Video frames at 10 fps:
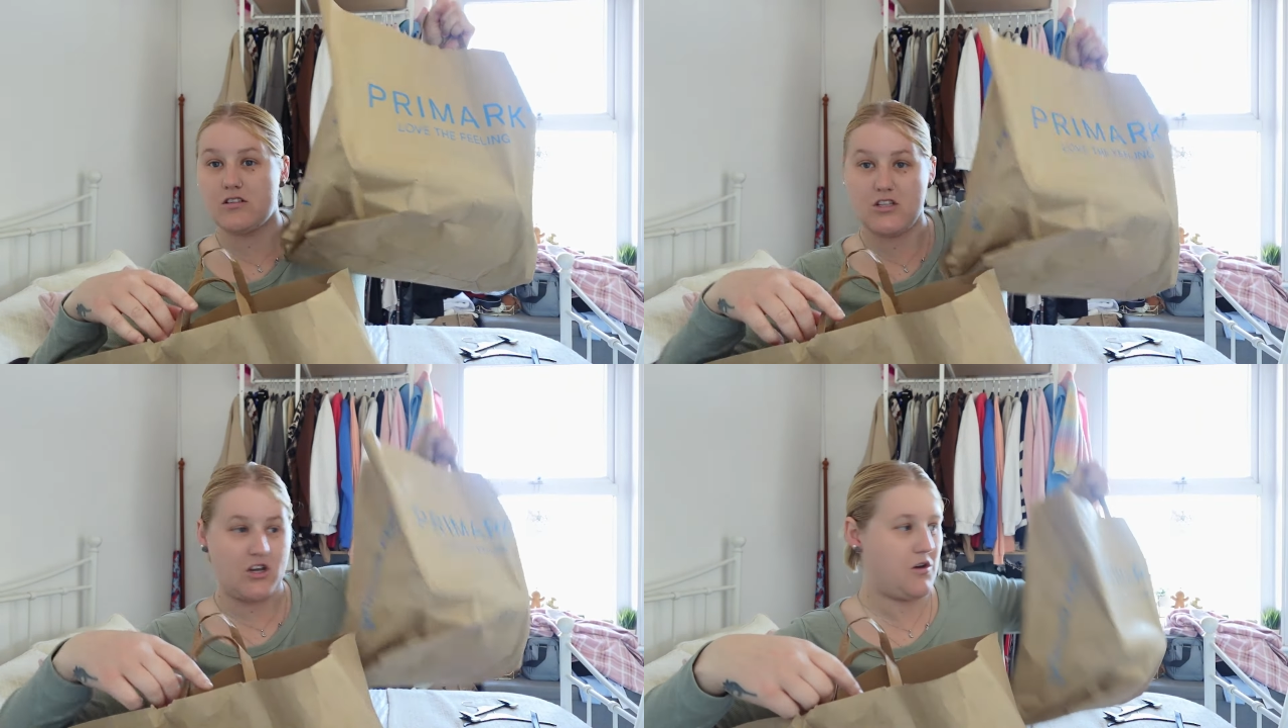
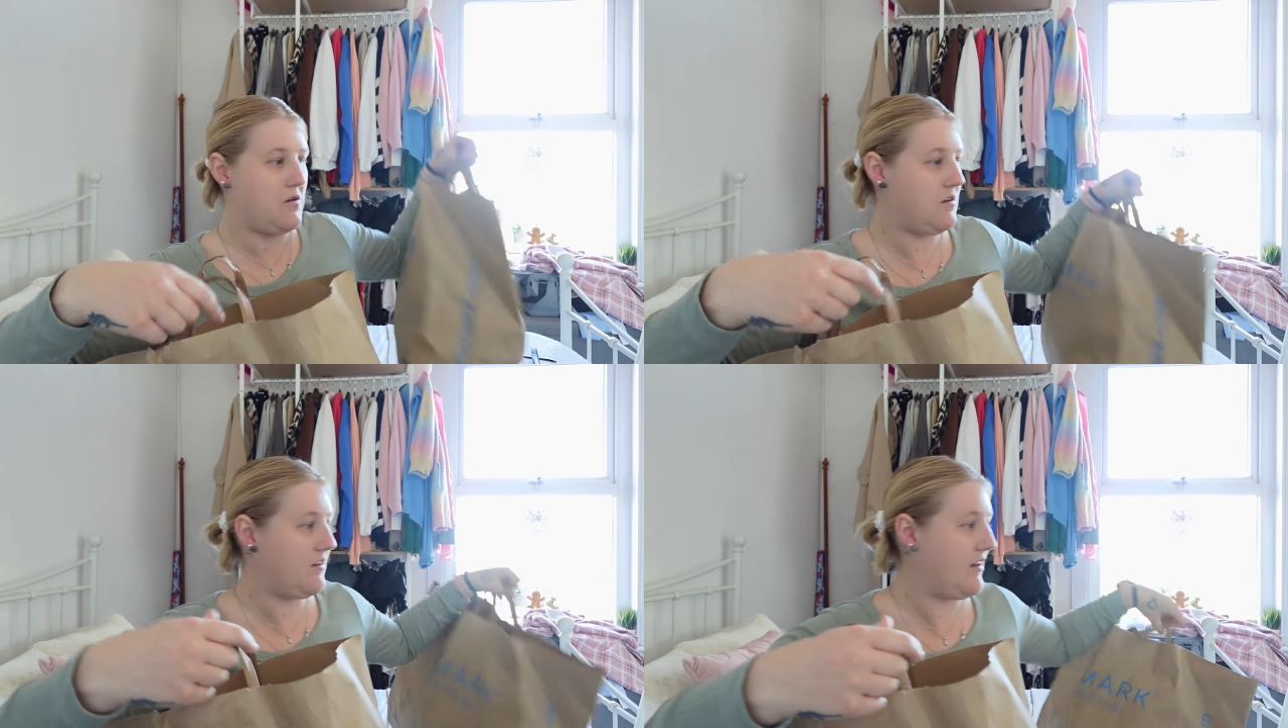two,
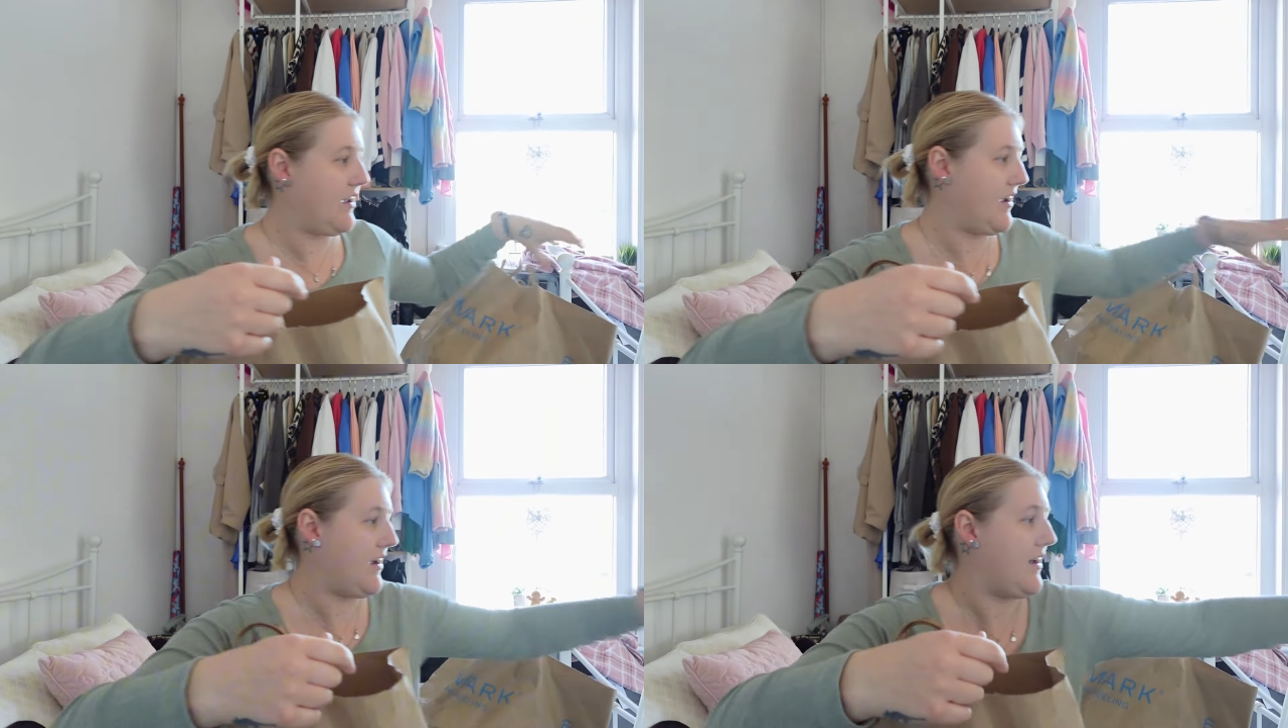
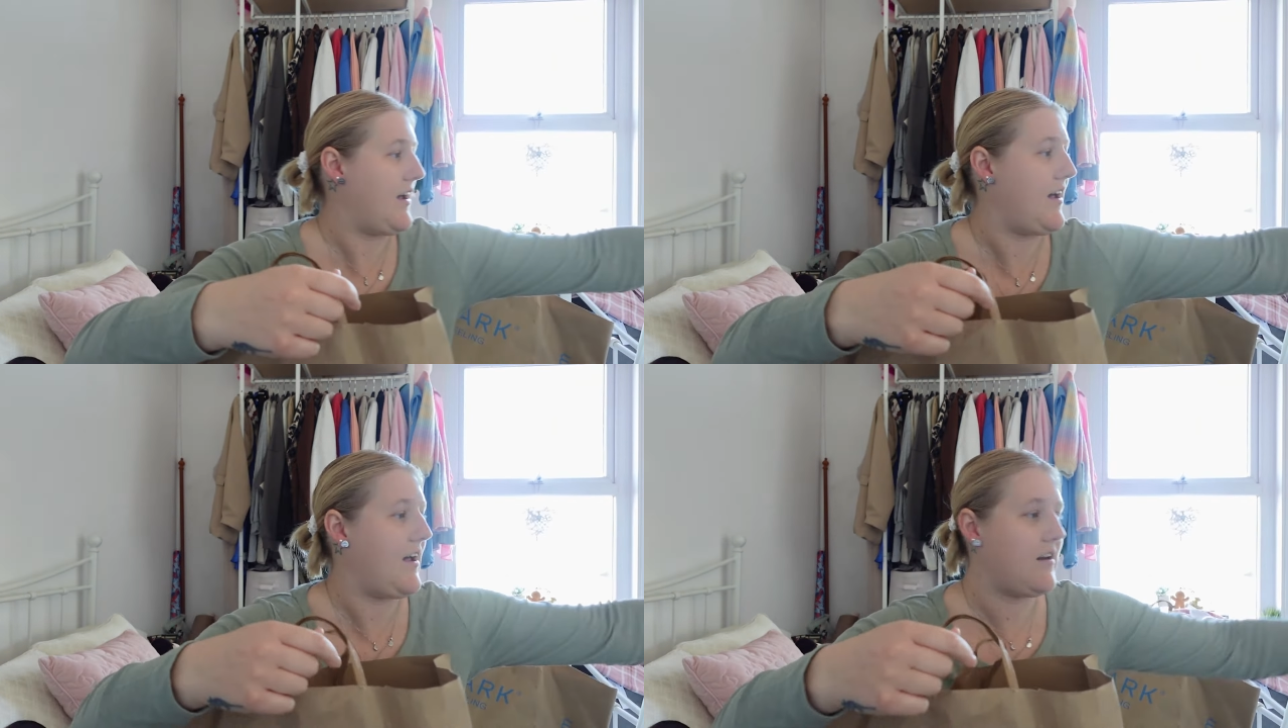
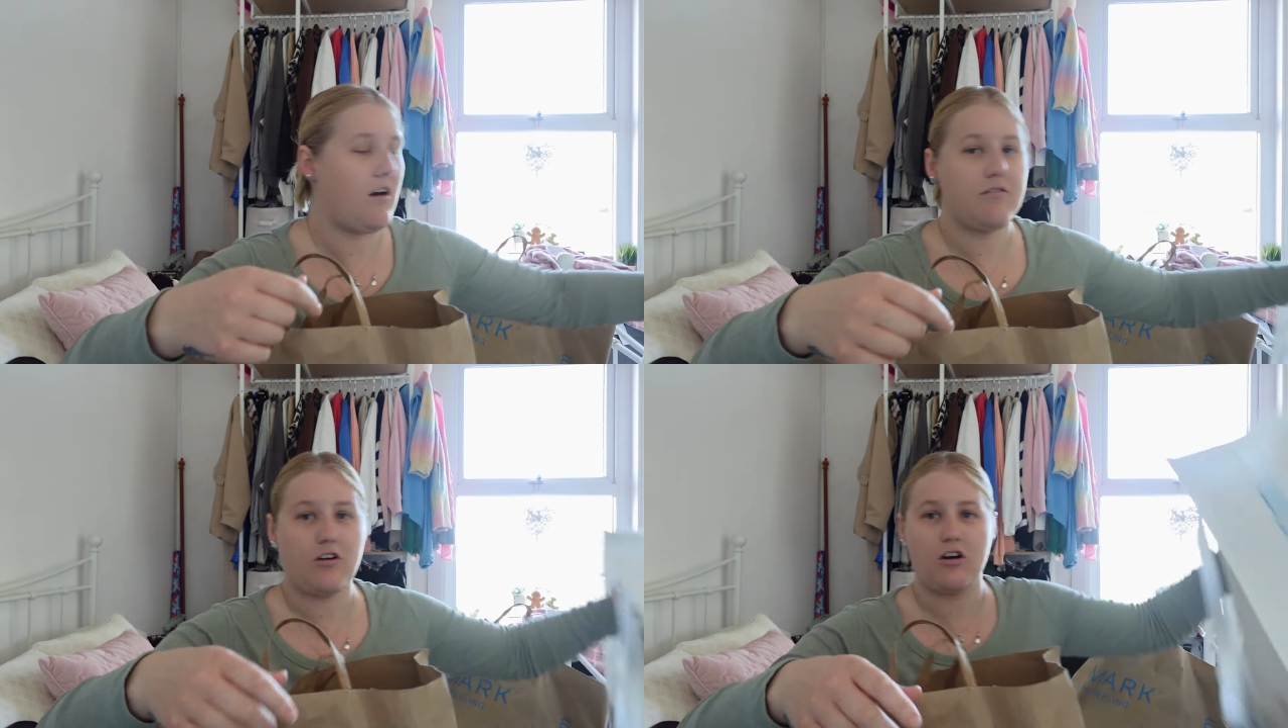and
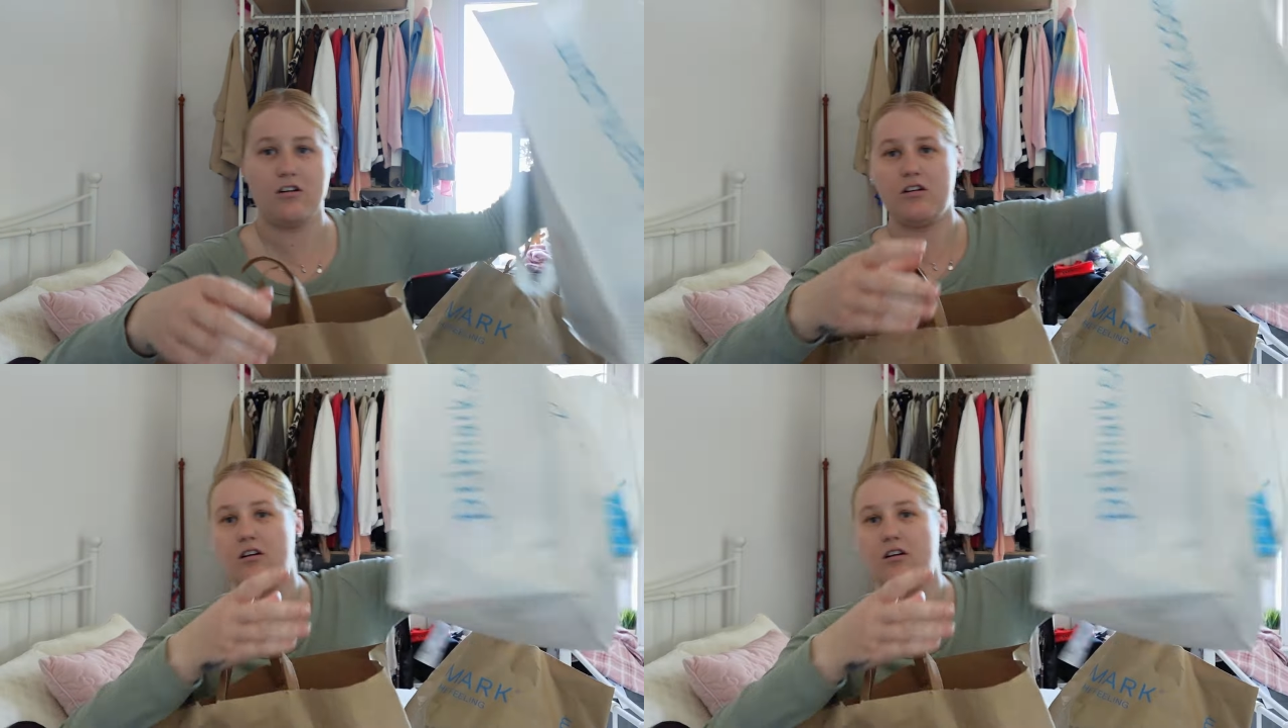I've got